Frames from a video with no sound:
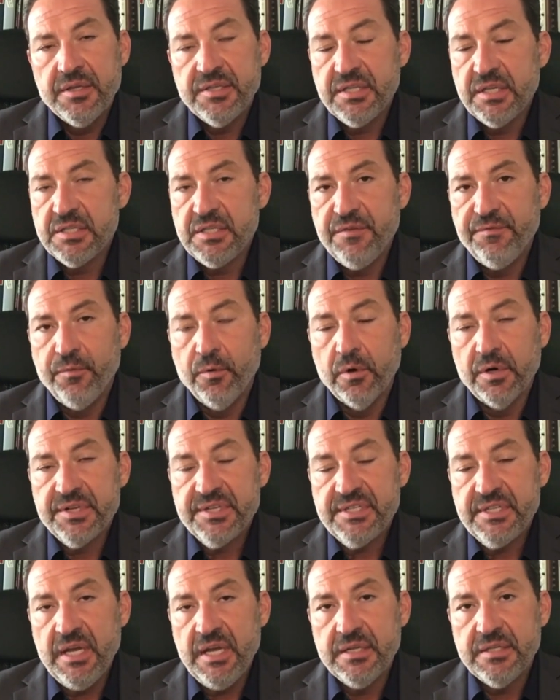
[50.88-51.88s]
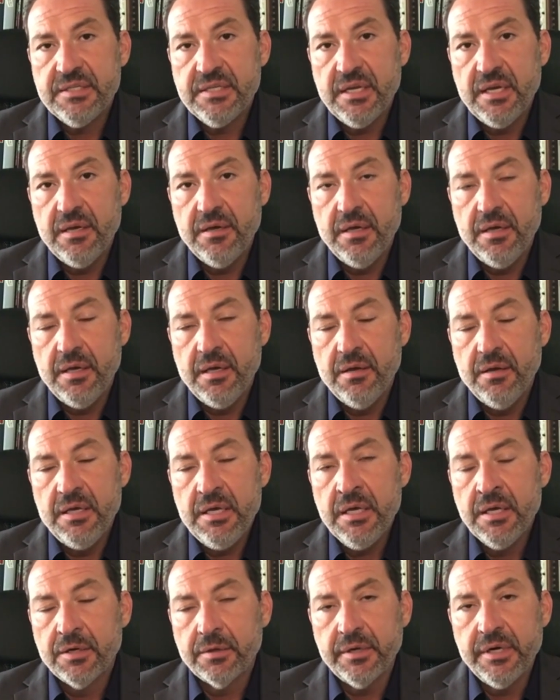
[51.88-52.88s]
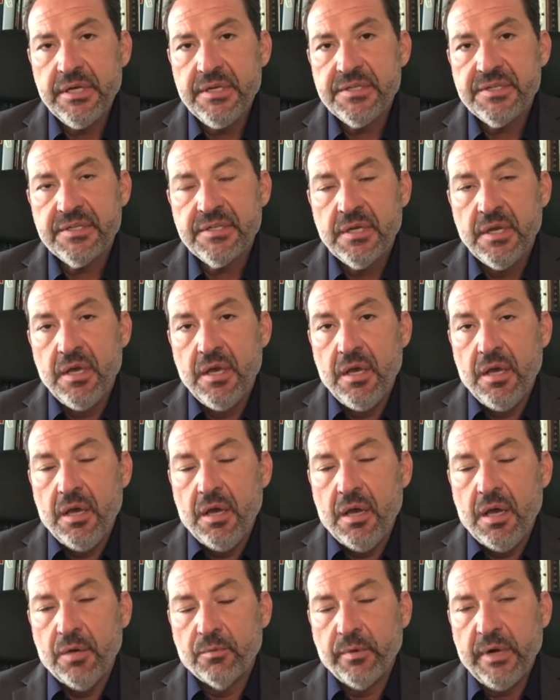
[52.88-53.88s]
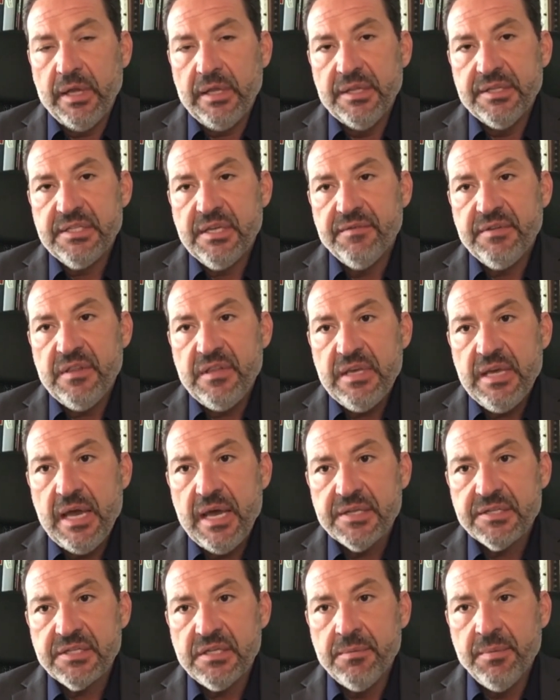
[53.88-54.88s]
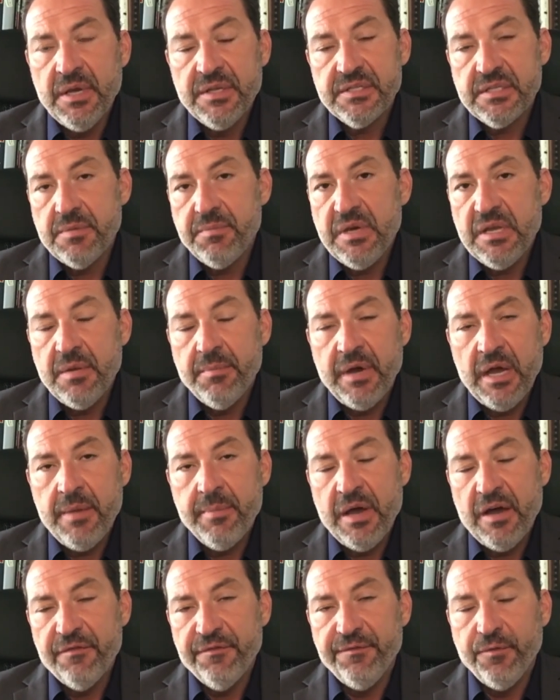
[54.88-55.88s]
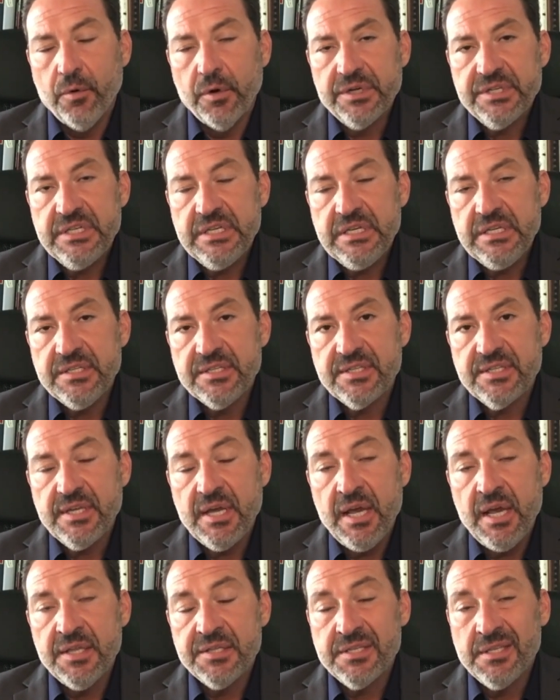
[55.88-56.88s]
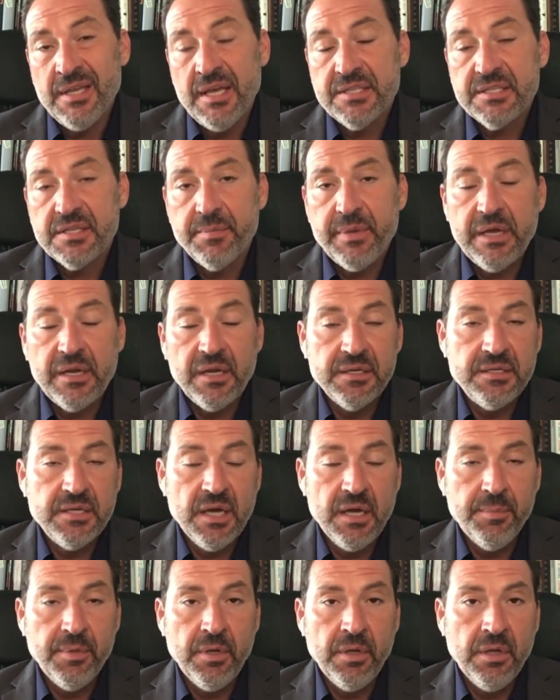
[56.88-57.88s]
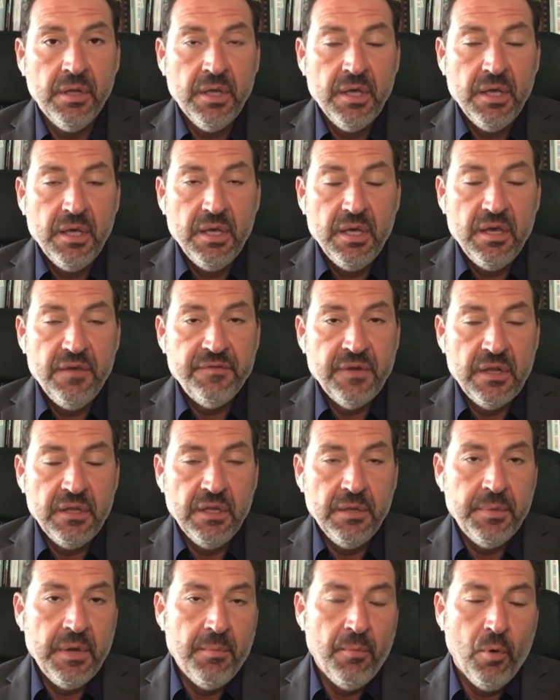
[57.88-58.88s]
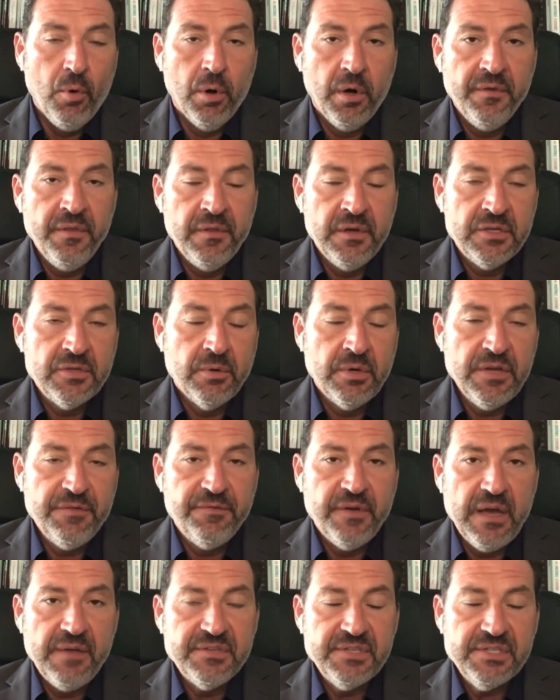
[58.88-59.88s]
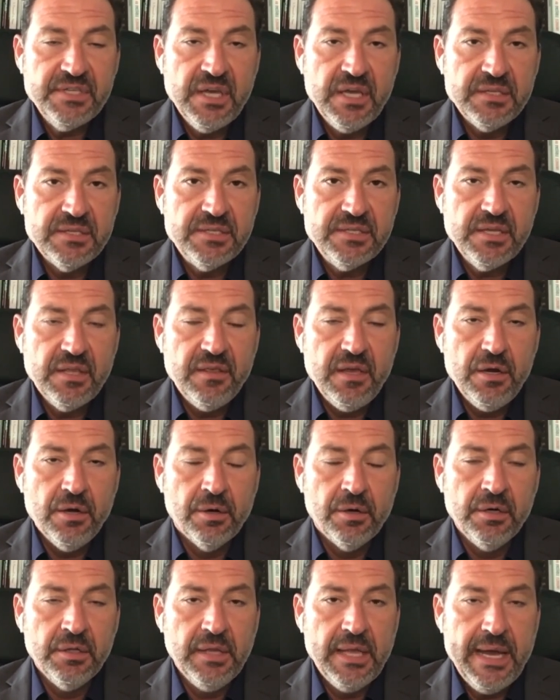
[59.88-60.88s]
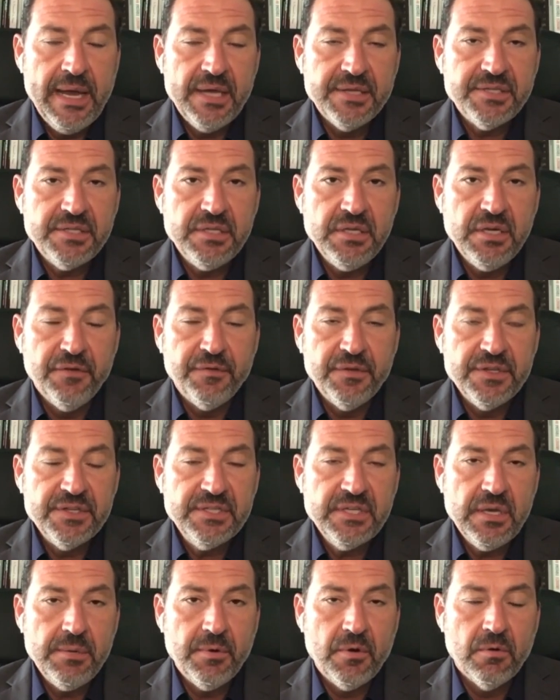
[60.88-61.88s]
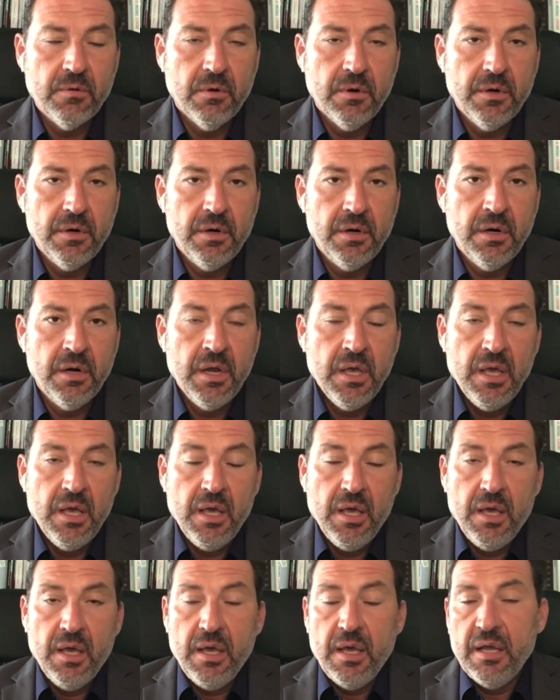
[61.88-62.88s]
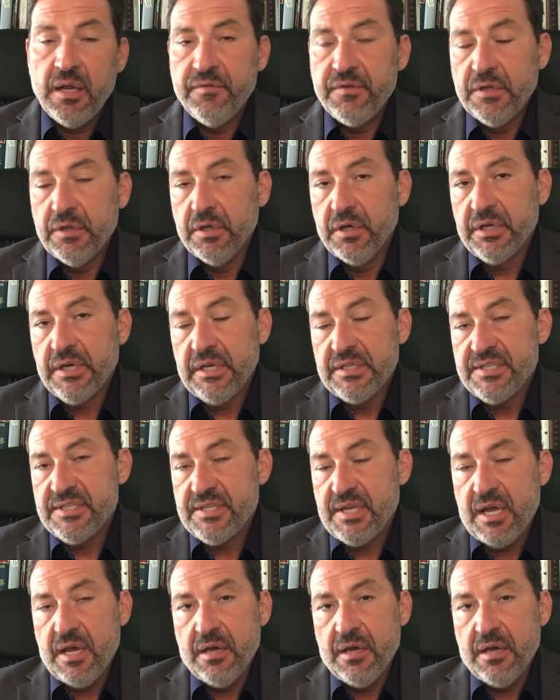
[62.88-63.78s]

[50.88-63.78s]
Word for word: a 64 cent increase uh, relative to the estimates. They beat it by about 14 cents, and that's about a double, if not a little bit more, than the 25 cents they earned last year for the same quarter. And if you look at